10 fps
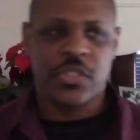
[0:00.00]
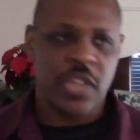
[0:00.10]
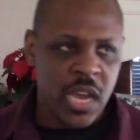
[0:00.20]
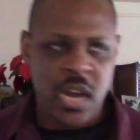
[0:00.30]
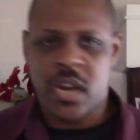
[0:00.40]

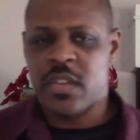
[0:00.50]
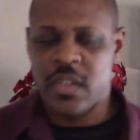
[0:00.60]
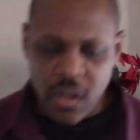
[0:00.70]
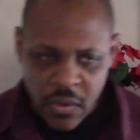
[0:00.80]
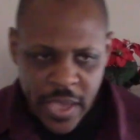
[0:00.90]
hair,
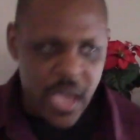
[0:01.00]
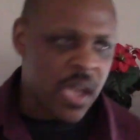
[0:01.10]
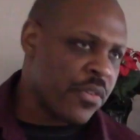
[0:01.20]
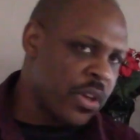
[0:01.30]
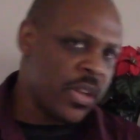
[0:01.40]
you know,
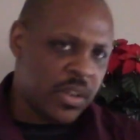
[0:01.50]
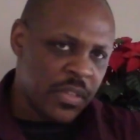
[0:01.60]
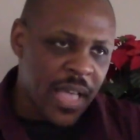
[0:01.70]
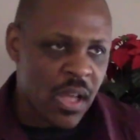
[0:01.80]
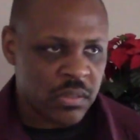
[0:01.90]
hairy, and
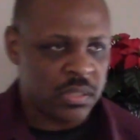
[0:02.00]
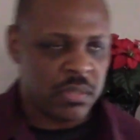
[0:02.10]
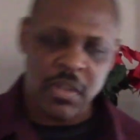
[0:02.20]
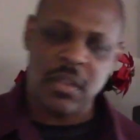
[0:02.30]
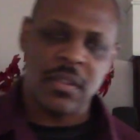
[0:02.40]
he's out in the
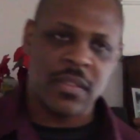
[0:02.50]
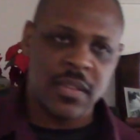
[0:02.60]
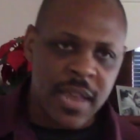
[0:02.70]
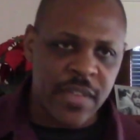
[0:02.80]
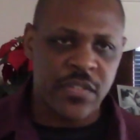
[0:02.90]
middle of the
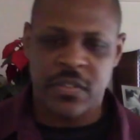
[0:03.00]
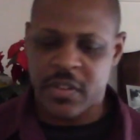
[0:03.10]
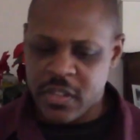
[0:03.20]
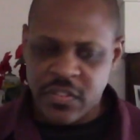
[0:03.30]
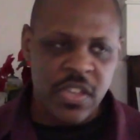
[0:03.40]
desert
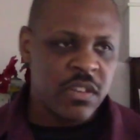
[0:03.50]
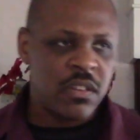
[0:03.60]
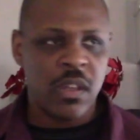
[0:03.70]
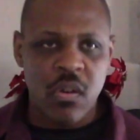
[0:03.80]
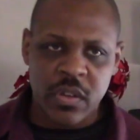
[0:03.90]
and he's eating
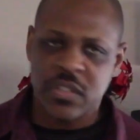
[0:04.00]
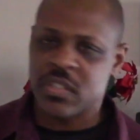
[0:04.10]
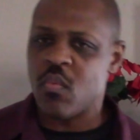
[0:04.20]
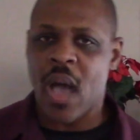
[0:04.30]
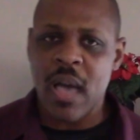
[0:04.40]
locusts
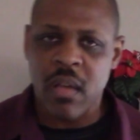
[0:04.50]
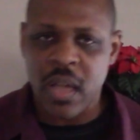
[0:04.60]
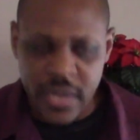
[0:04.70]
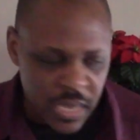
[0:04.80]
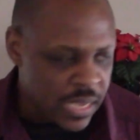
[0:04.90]
and wild
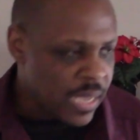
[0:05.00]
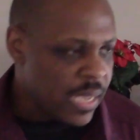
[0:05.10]
honey.